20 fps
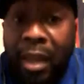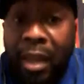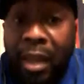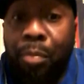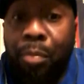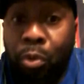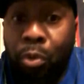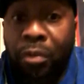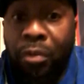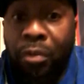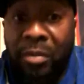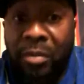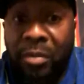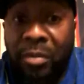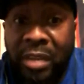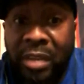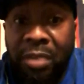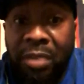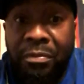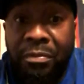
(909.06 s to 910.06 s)
him prove
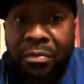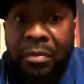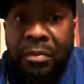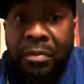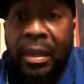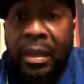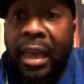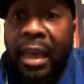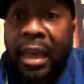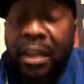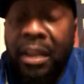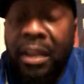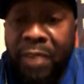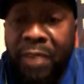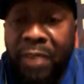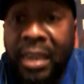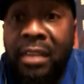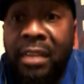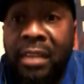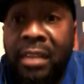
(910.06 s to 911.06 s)
himself. And if he
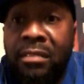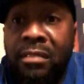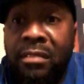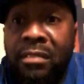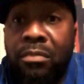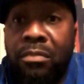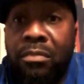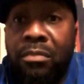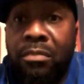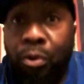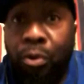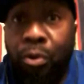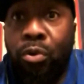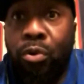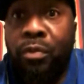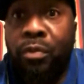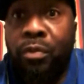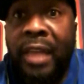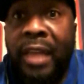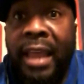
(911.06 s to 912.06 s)
can
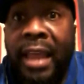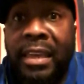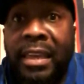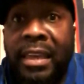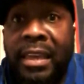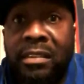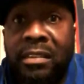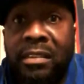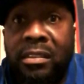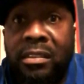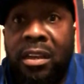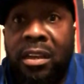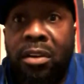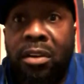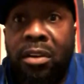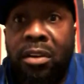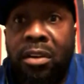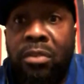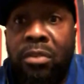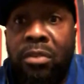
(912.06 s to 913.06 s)
prove that he can
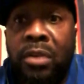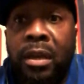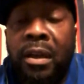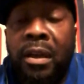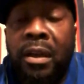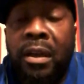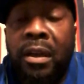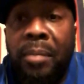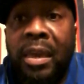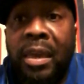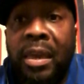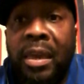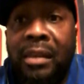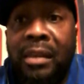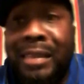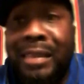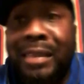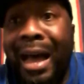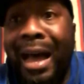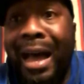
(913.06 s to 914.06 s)
still be a
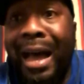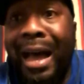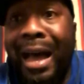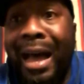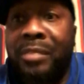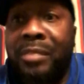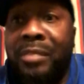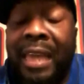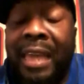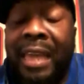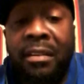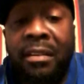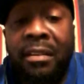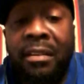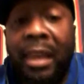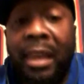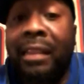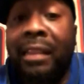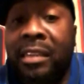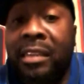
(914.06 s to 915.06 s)
top 10,
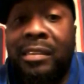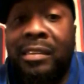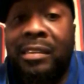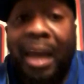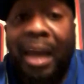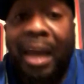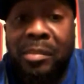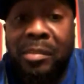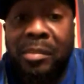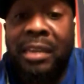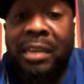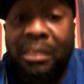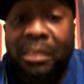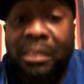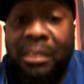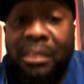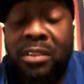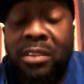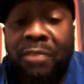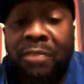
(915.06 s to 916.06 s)
at least top 10
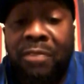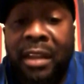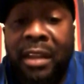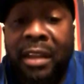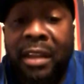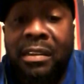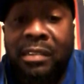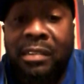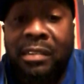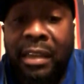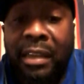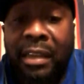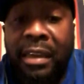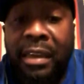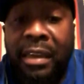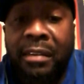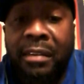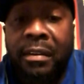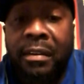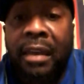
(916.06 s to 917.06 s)
defensive end in this
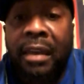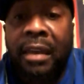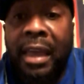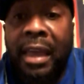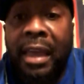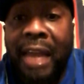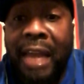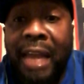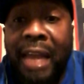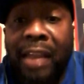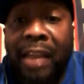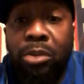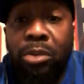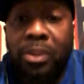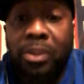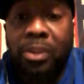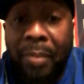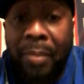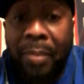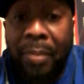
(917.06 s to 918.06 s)
league and not lose
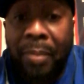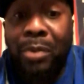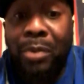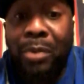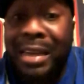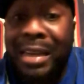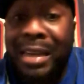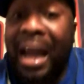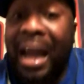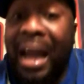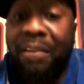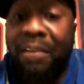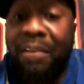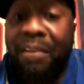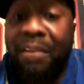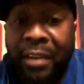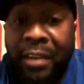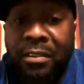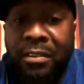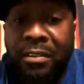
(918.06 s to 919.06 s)
a beat with 9
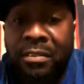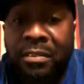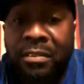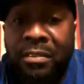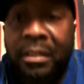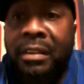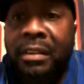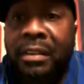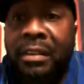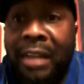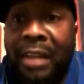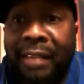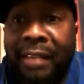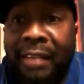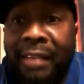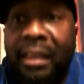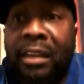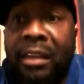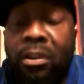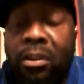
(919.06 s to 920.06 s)
fingers, then I
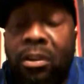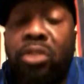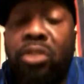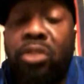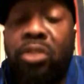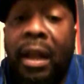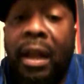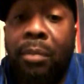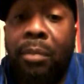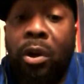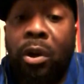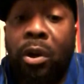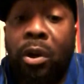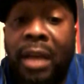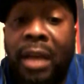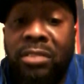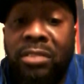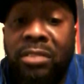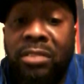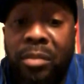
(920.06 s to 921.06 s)
think they're going to try to work
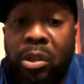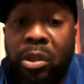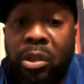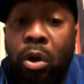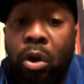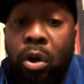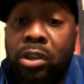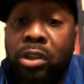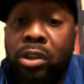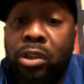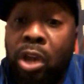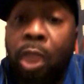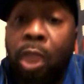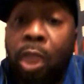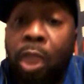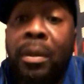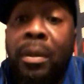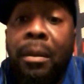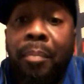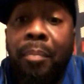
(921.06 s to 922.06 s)
out something long term,
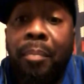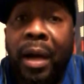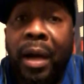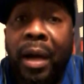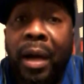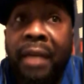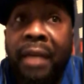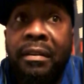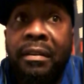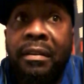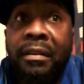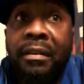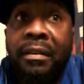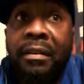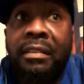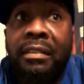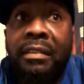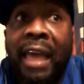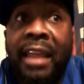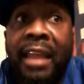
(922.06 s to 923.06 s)
but
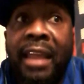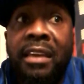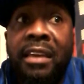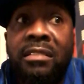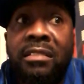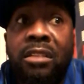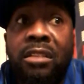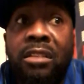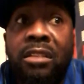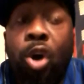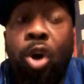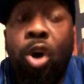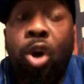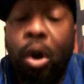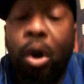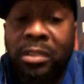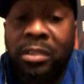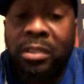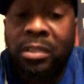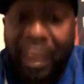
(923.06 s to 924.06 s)
that is
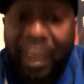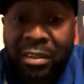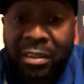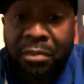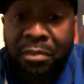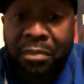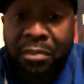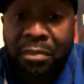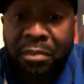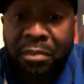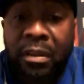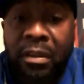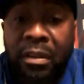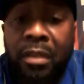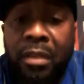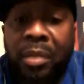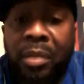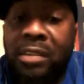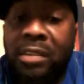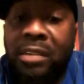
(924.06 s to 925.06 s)
cost effective.
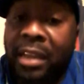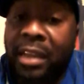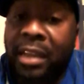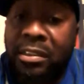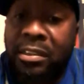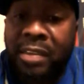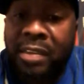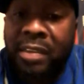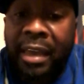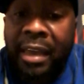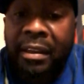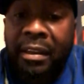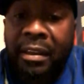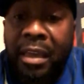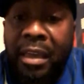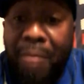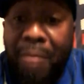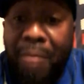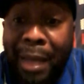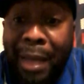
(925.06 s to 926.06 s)
Because like you said,
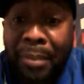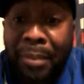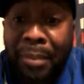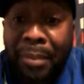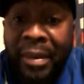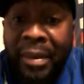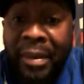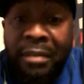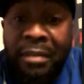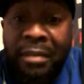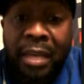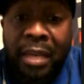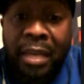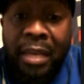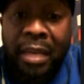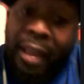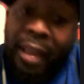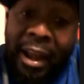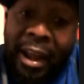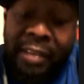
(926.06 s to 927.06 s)
in my opinion, and
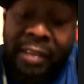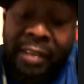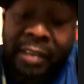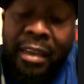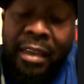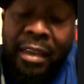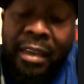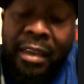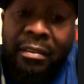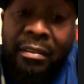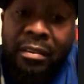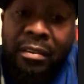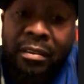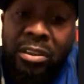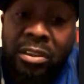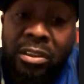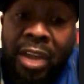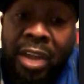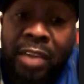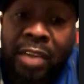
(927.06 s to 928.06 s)
I think the
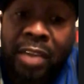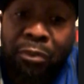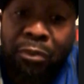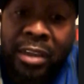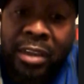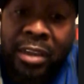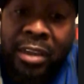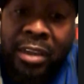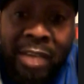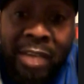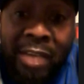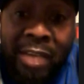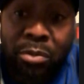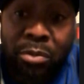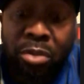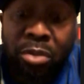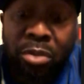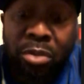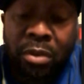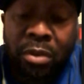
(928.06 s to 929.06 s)
Giants franchise,
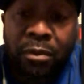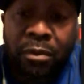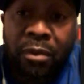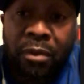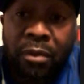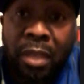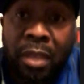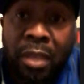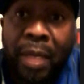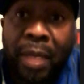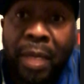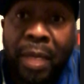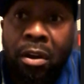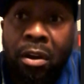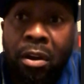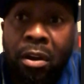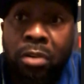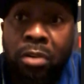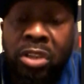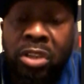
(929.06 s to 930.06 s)
if anybody
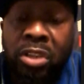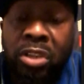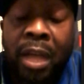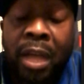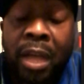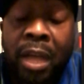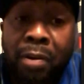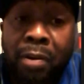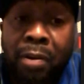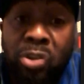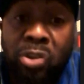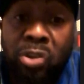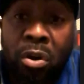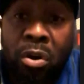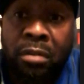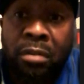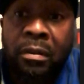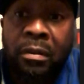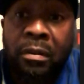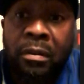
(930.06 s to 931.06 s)
heard John Mara
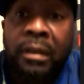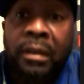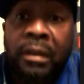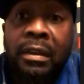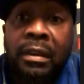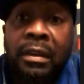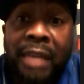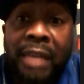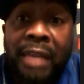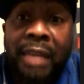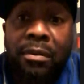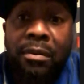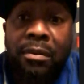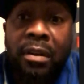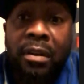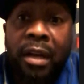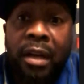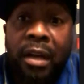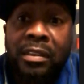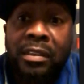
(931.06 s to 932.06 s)
talk, that
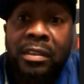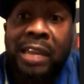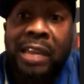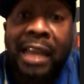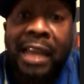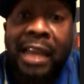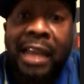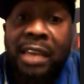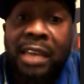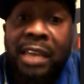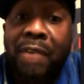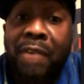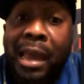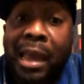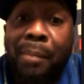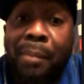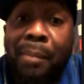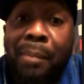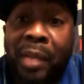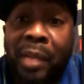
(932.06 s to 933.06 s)
the Giants haven't had
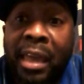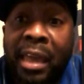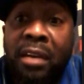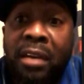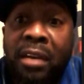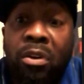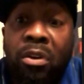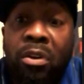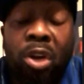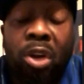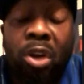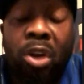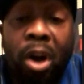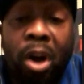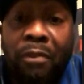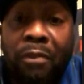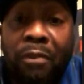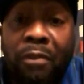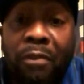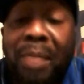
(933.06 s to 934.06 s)
a player on the
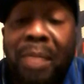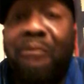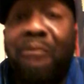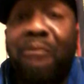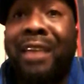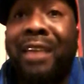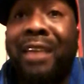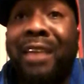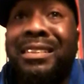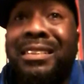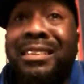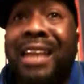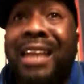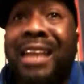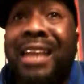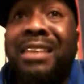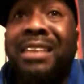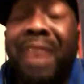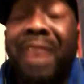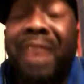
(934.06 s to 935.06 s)
offense. Matter of fact, the Giants
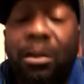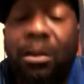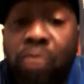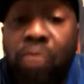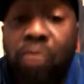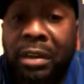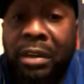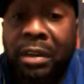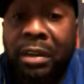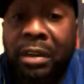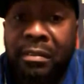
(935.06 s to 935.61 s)
haven't had a rookie